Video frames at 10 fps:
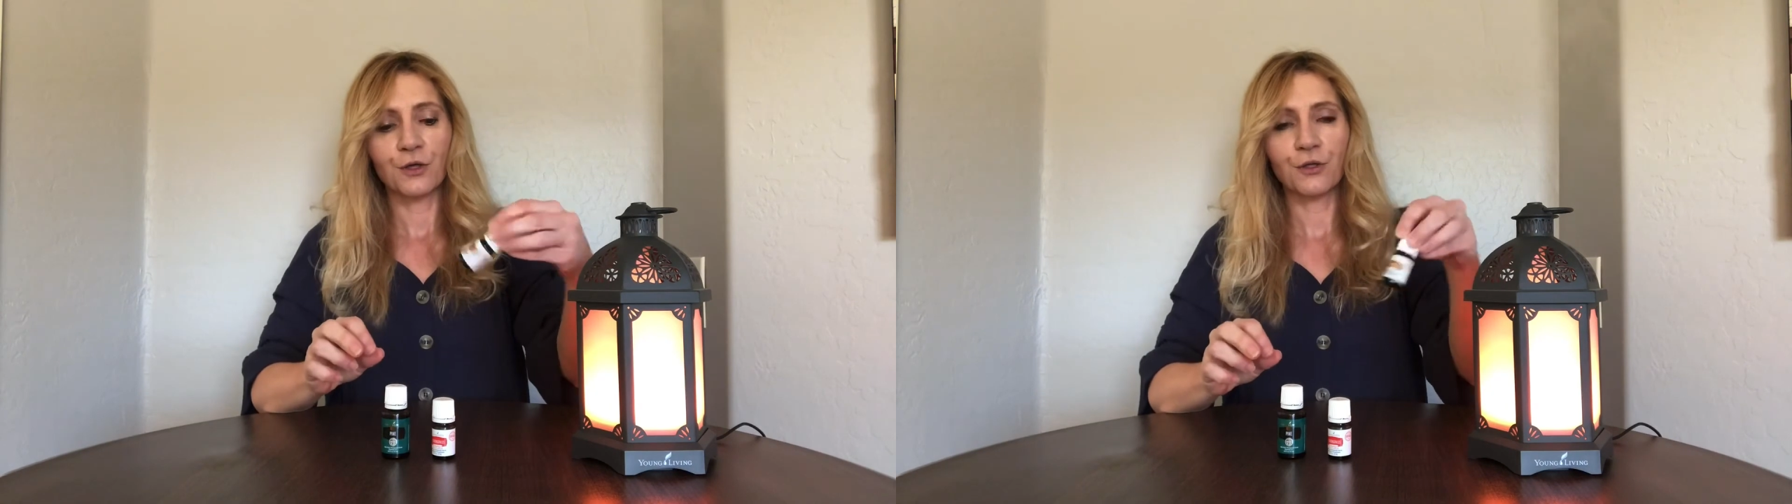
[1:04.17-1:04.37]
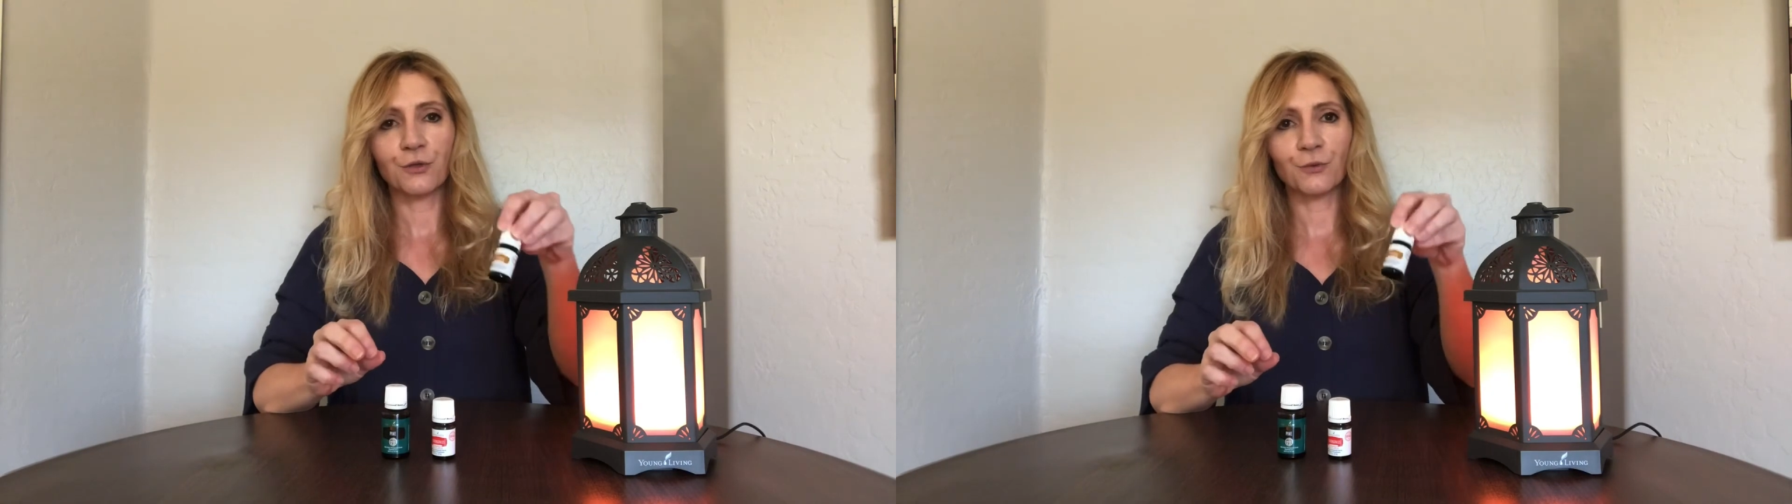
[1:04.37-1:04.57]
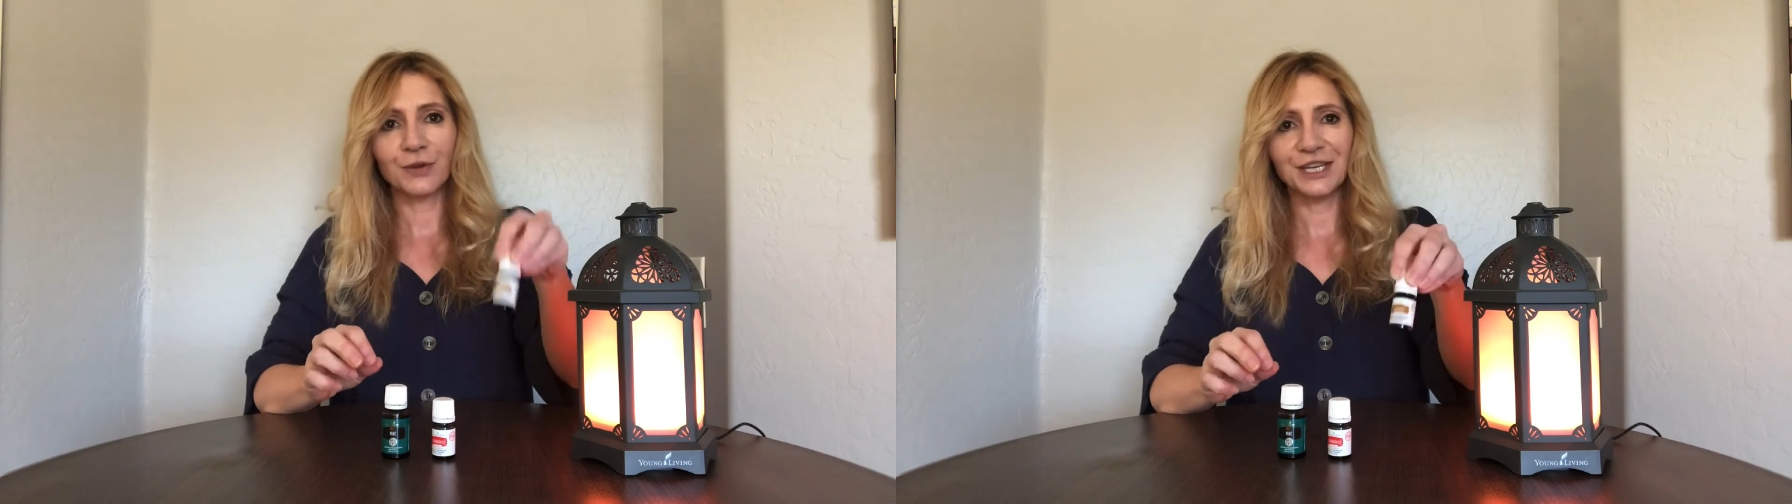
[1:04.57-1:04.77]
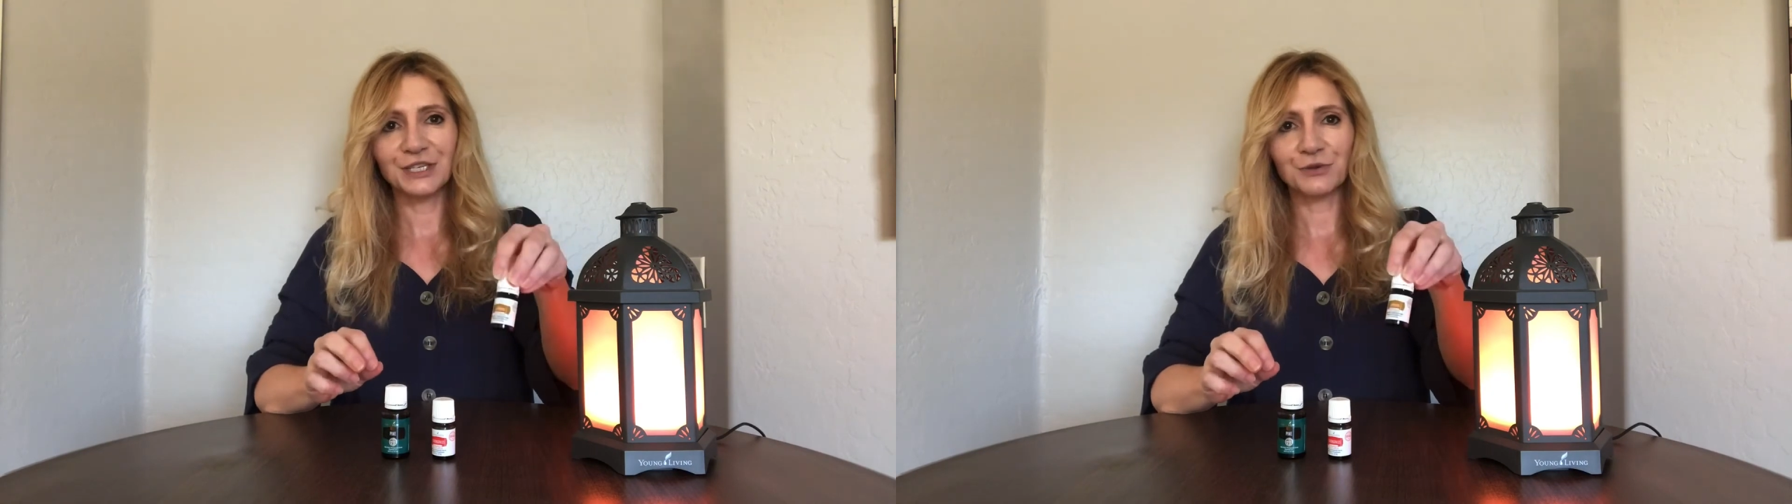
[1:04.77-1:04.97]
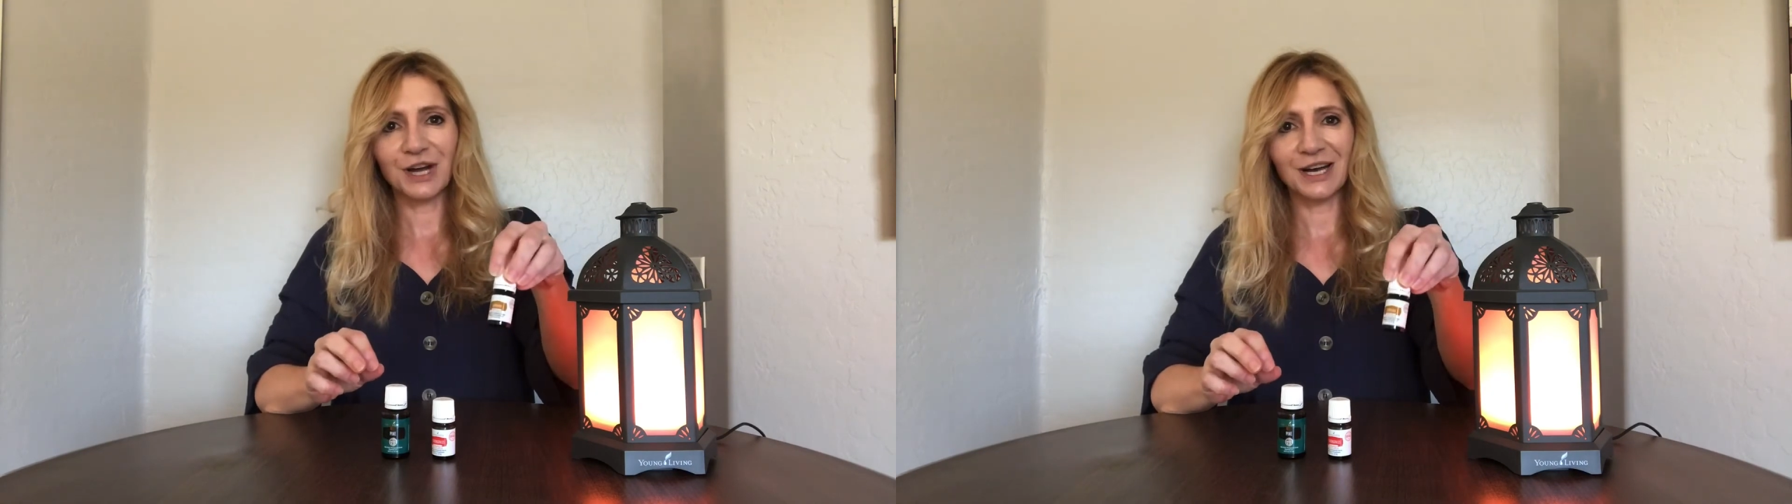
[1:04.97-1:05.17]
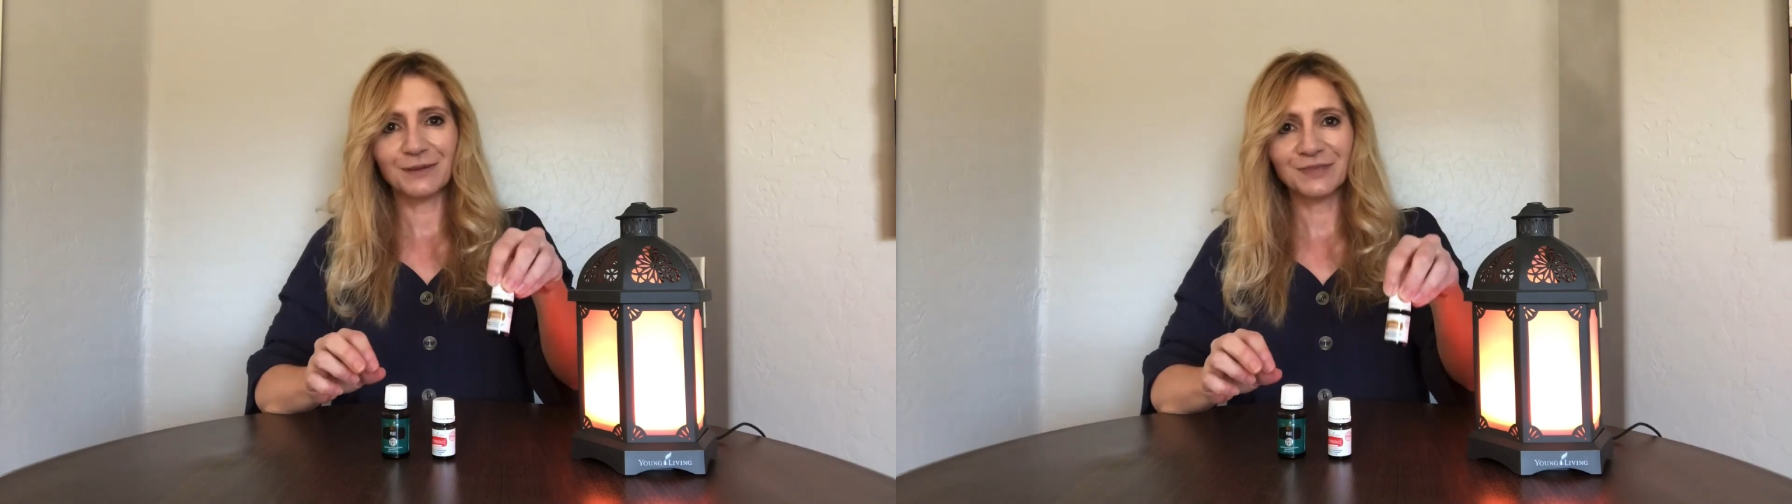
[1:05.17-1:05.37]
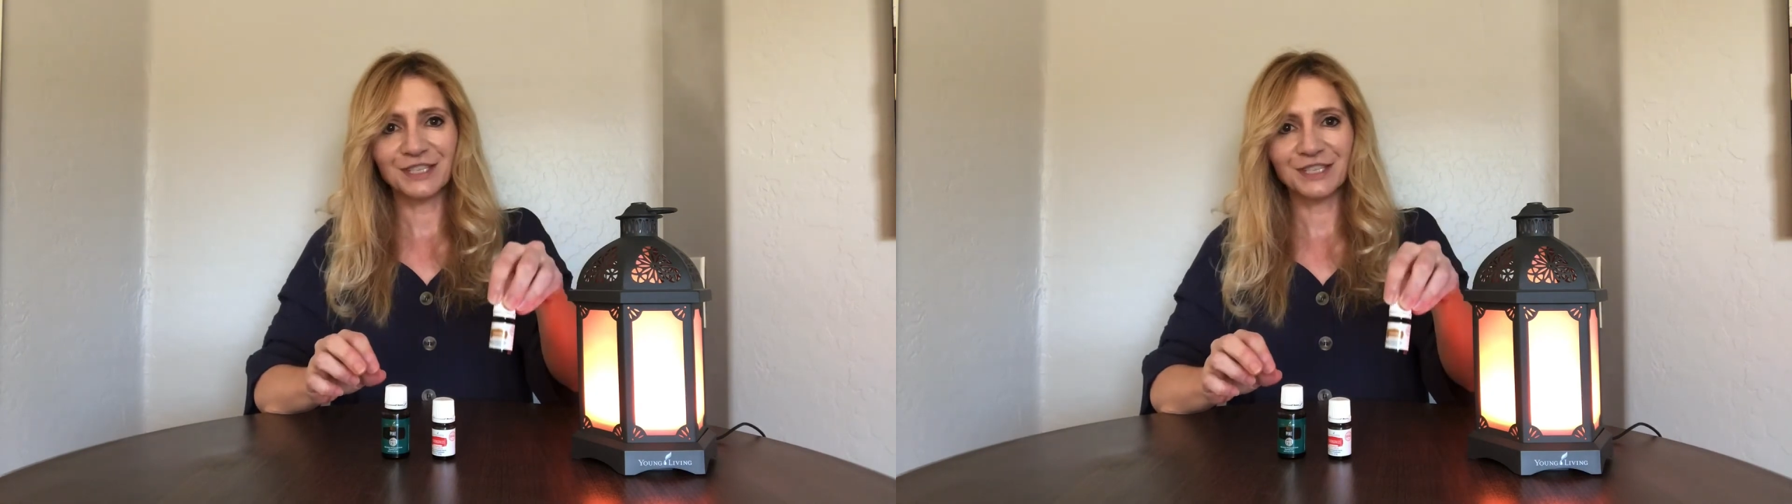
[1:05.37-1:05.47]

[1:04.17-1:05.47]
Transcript: three drops